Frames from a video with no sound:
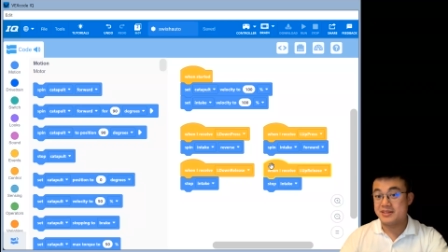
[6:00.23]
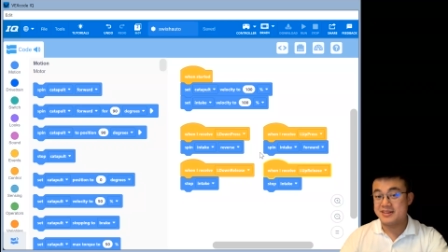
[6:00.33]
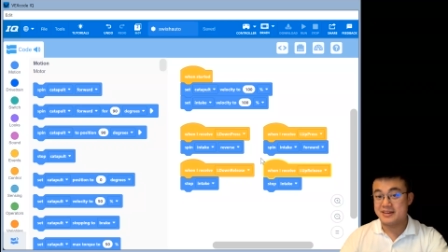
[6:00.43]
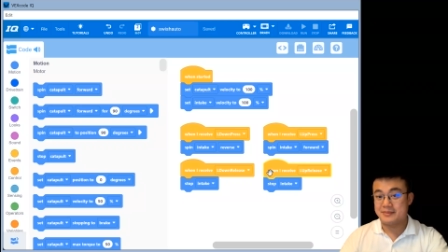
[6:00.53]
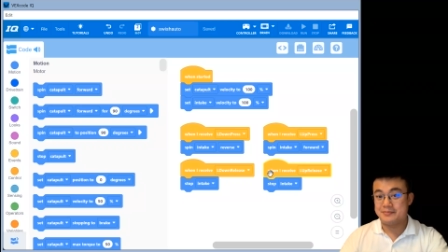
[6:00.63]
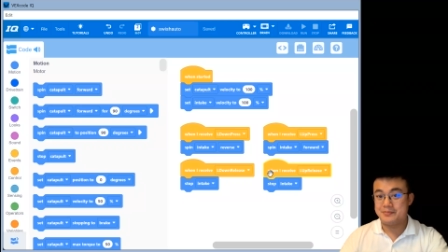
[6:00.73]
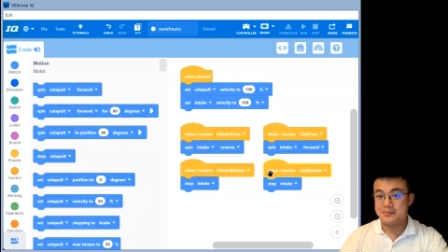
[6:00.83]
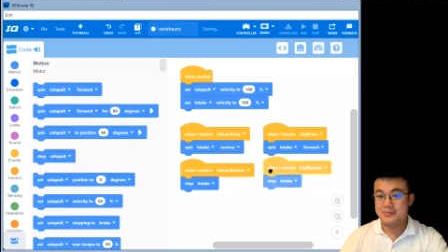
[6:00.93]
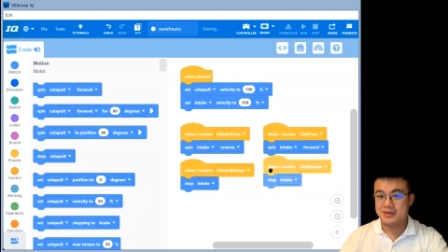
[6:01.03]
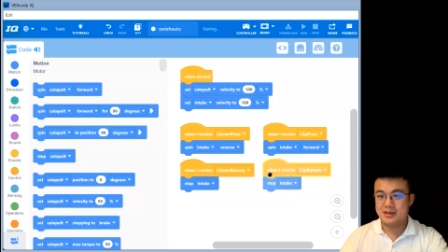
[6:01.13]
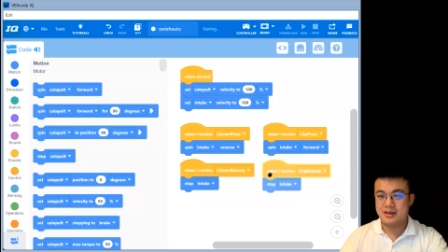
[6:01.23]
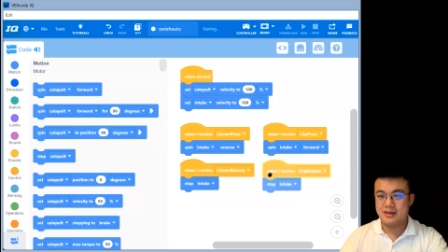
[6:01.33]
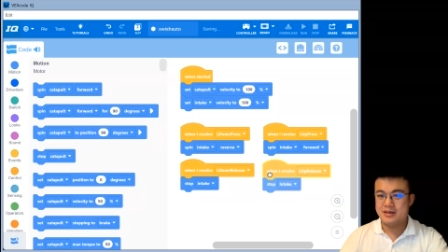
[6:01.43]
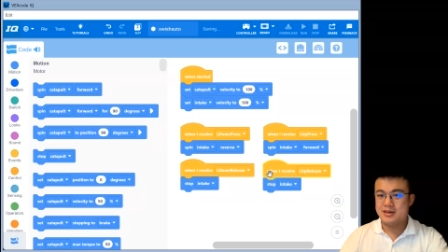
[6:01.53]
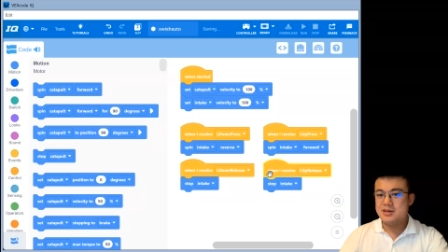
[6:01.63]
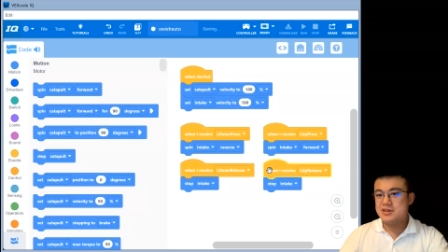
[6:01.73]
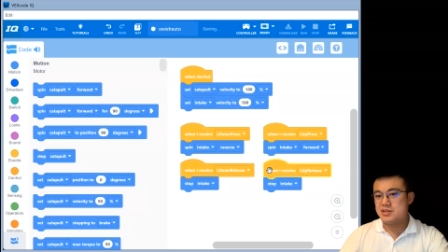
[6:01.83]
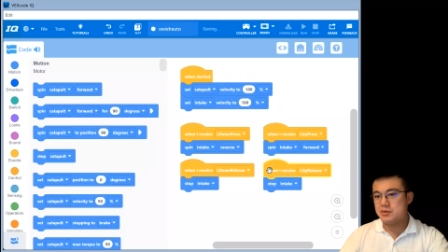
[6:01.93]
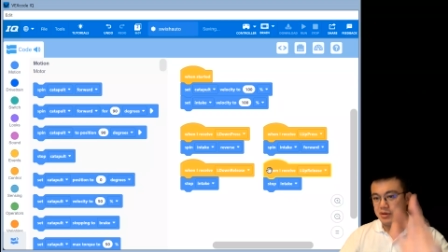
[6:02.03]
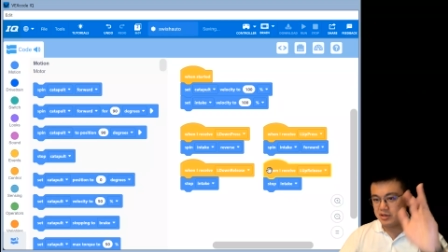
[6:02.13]
the intake. Okay.
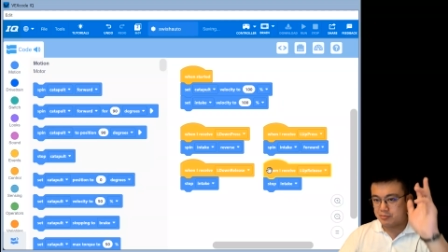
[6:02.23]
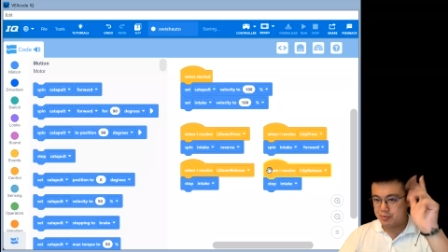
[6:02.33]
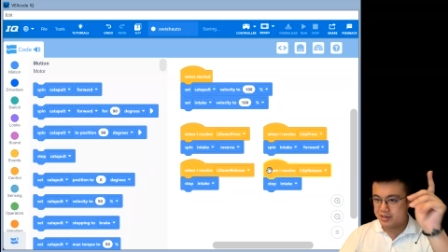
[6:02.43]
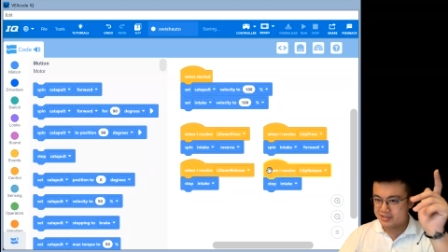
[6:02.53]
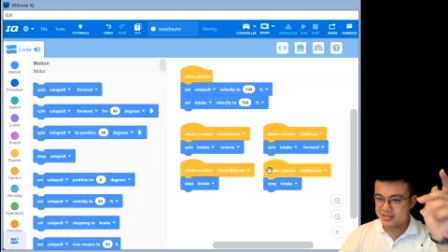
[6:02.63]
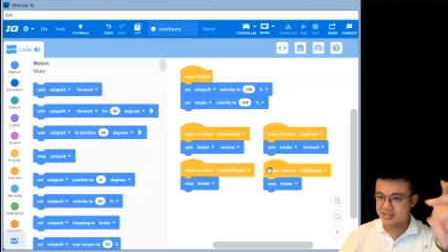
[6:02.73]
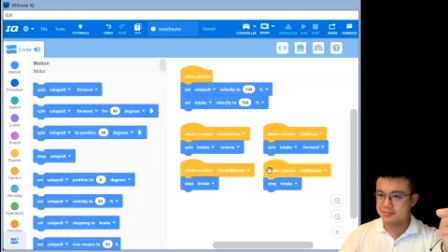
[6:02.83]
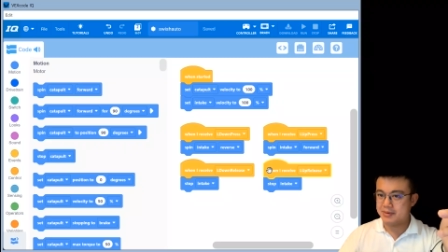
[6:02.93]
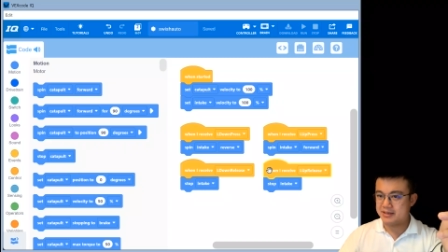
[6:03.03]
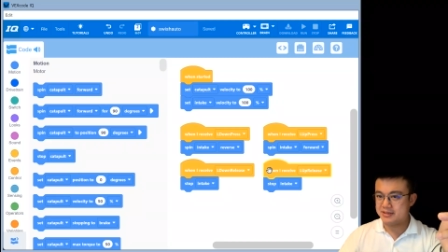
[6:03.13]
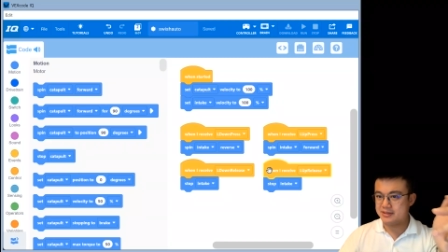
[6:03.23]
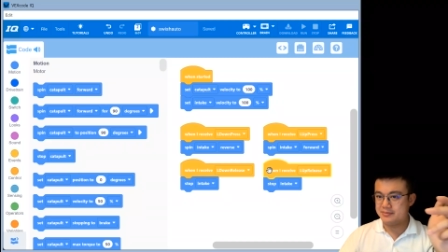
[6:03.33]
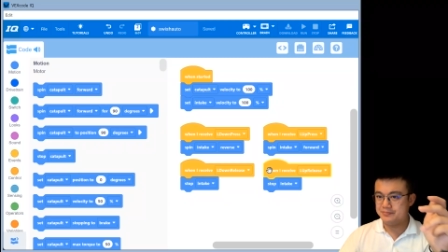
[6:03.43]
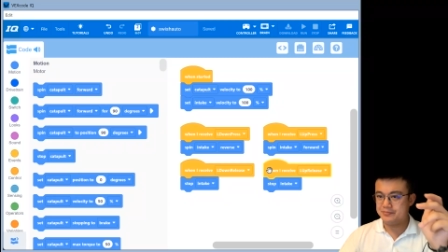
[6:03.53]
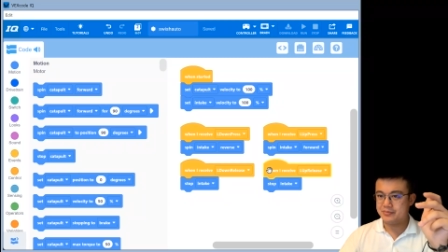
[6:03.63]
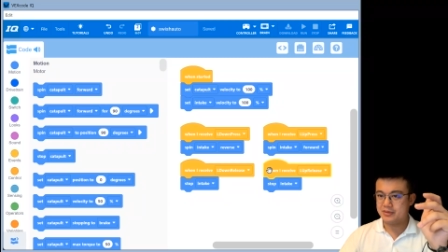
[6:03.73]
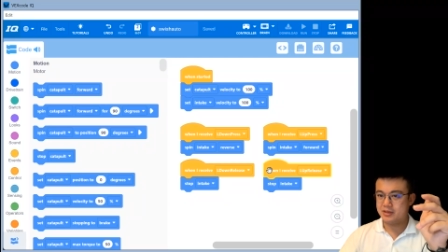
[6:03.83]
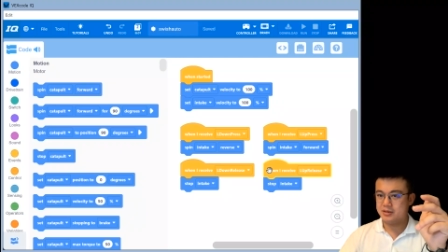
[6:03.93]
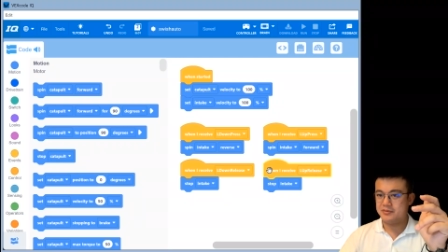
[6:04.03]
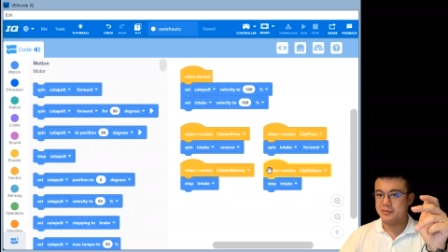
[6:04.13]
So when you press the button
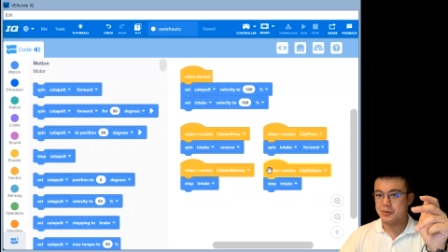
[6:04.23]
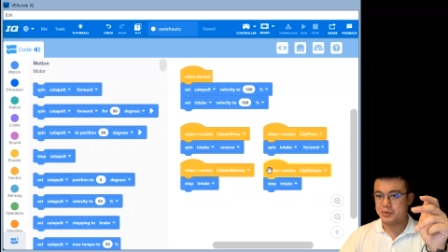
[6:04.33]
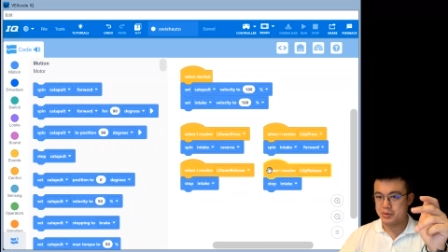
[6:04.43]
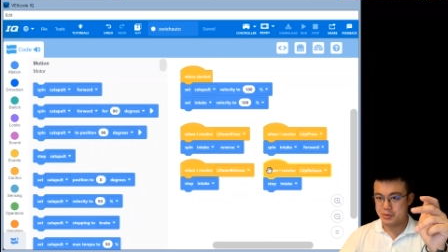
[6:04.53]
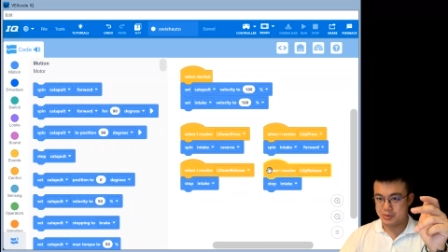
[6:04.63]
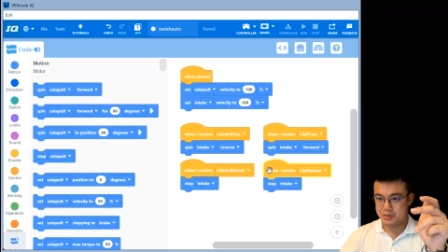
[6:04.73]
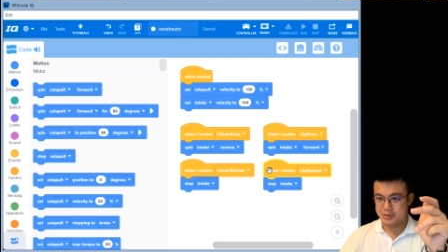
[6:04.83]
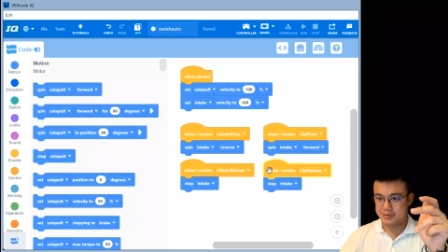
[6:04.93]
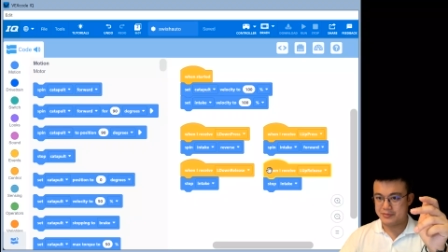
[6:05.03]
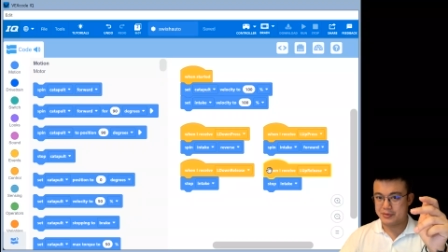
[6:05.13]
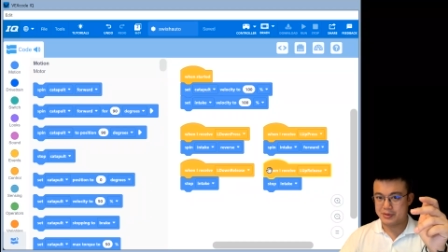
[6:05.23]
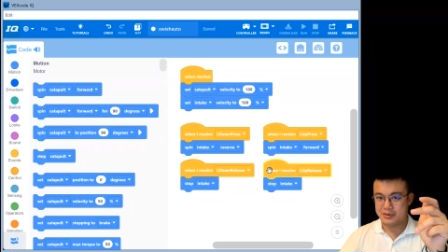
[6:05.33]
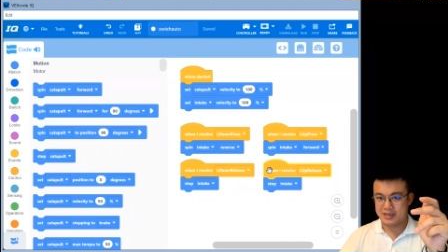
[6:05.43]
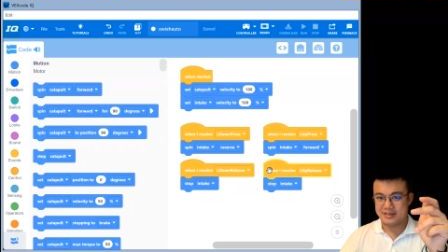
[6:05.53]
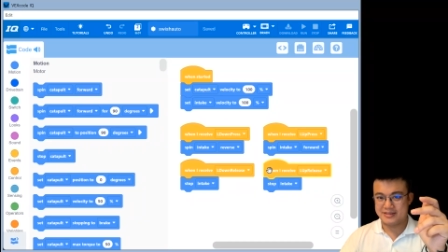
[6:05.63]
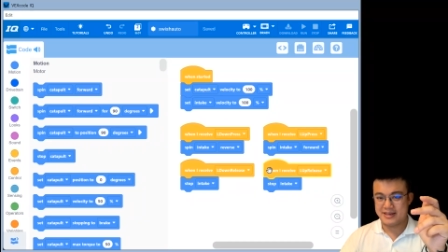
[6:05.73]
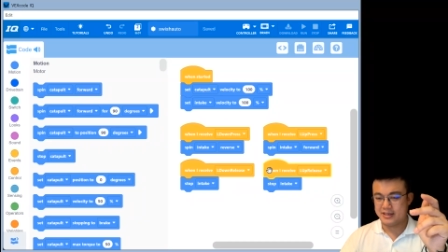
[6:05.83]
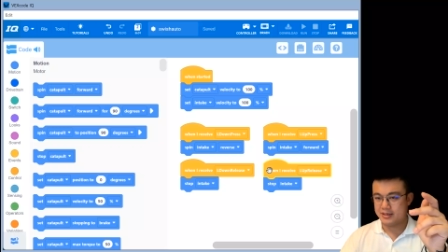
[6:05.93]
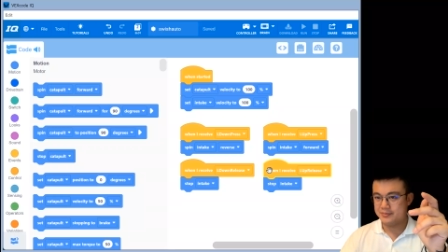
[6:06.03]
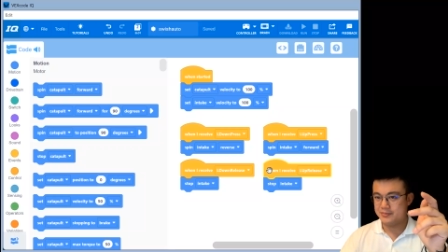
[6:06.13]
for your, for your
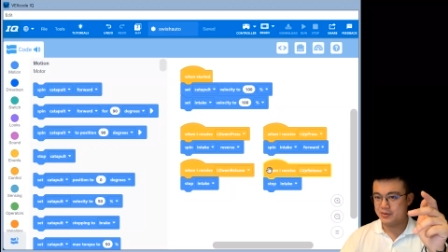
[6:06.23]
intake,